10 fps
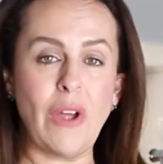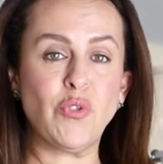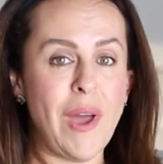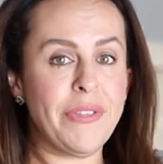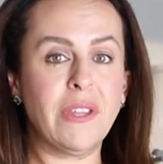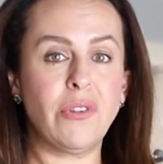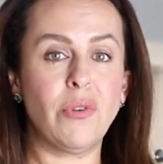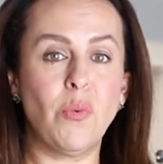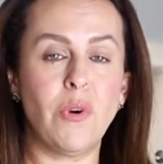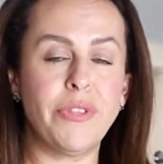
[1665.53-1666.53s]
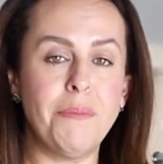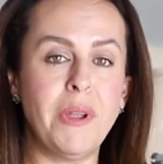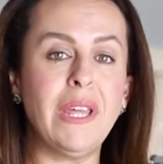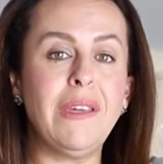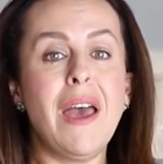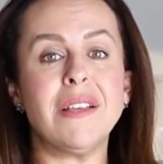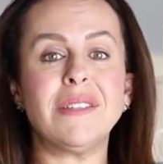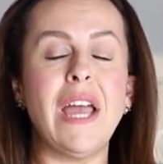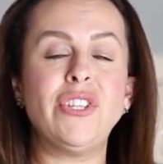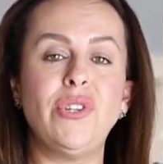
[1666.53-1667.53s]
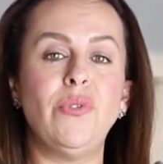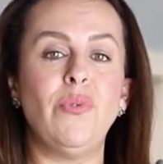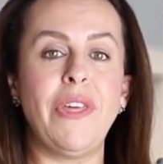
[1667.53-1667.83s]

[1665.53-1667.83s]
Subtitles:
do I think they're worth the money? Yes, I do.